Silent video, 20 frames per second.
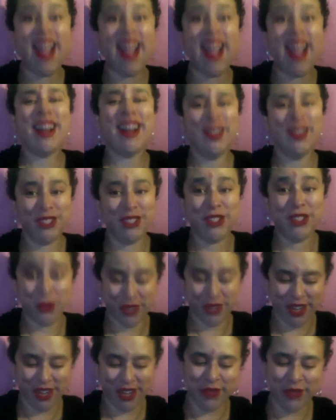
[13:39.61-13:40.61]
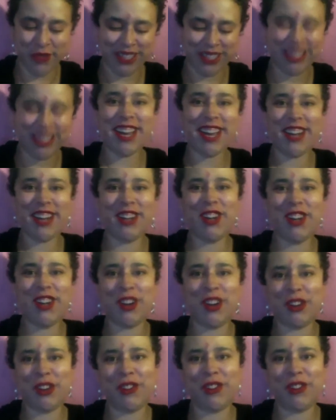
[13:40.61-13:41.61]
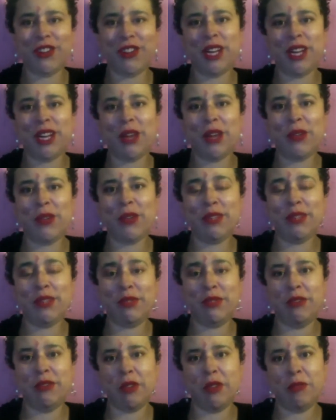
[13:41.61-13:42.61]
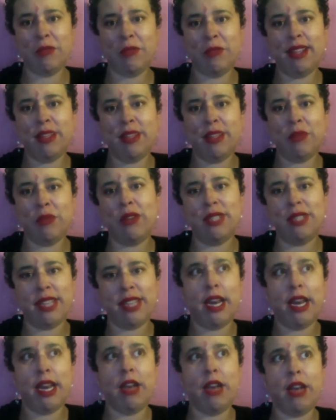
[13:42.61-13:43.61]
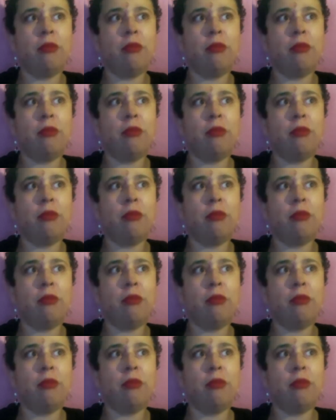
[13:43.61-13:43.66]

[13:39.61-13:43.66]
I was 21 and had a curfew when I was when I was dating